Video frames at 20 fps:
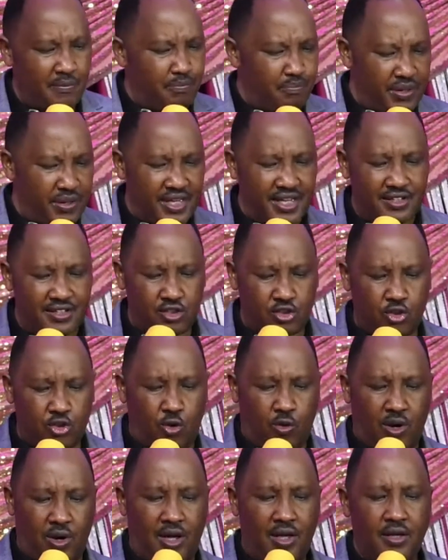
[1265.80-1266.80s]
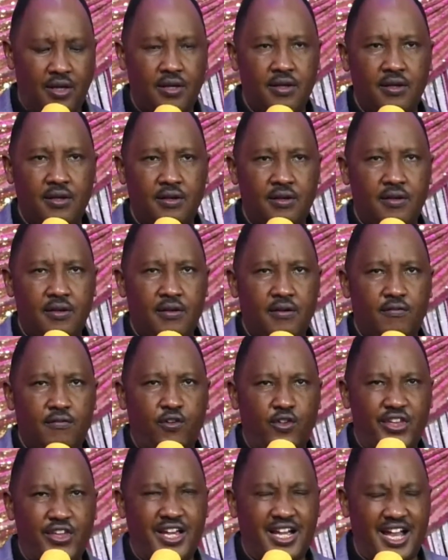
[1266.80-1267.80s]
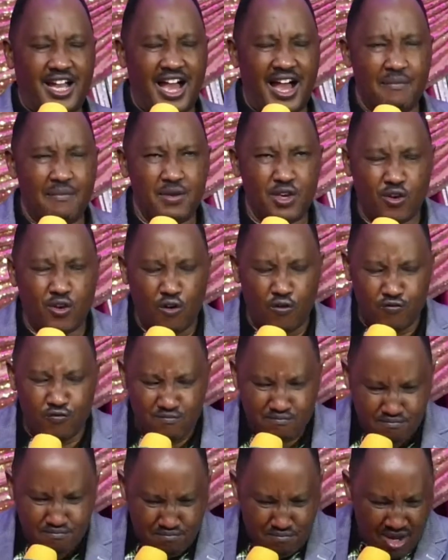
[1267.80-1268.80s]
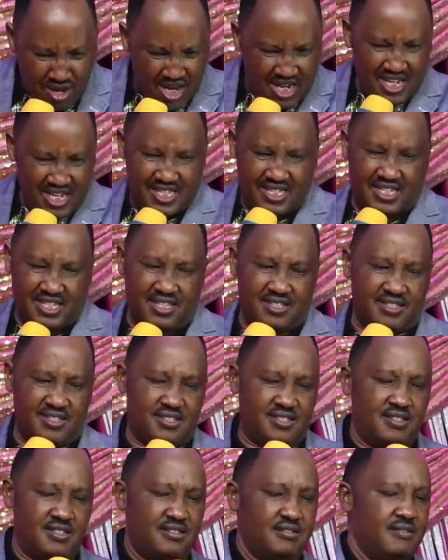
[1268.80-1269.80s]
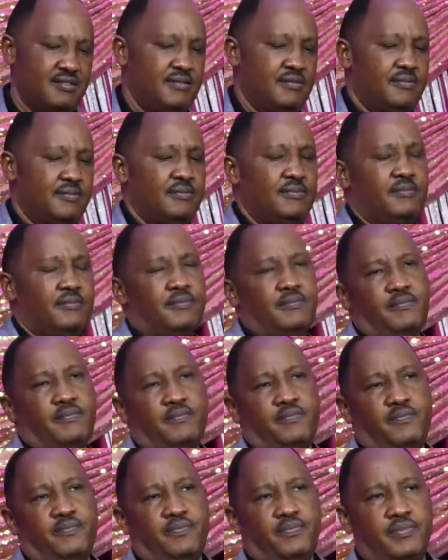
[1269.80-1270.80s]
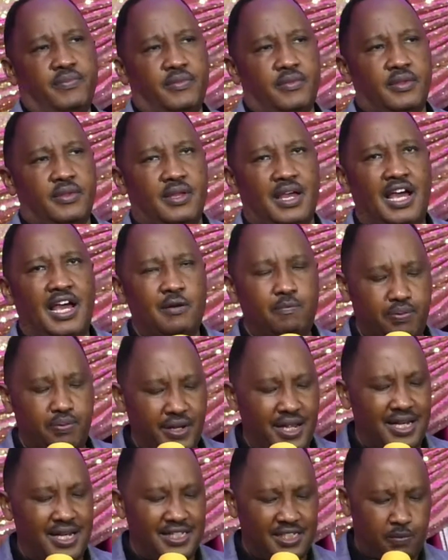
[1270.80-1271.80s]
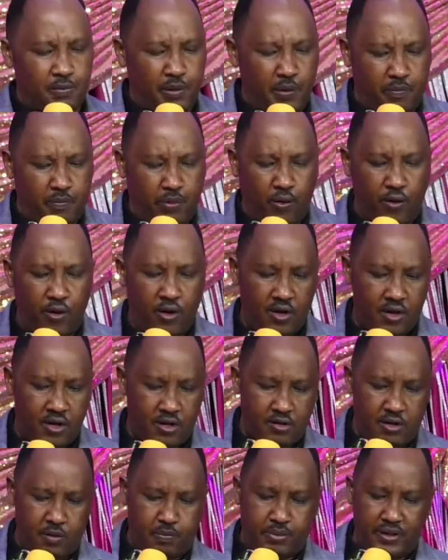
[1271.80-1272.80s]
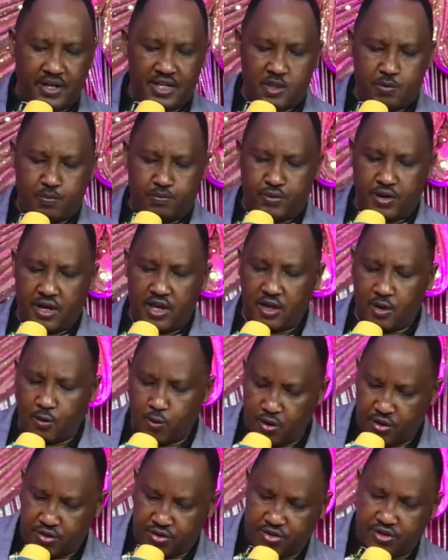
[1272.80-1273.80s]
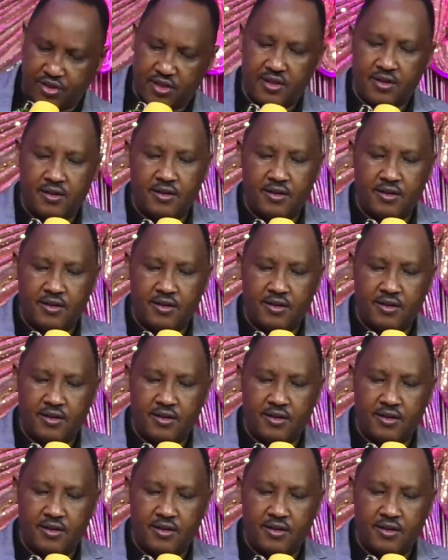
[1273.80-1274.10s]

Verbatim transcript: the biggest door for the coming of many sins and prayerless people replace praying with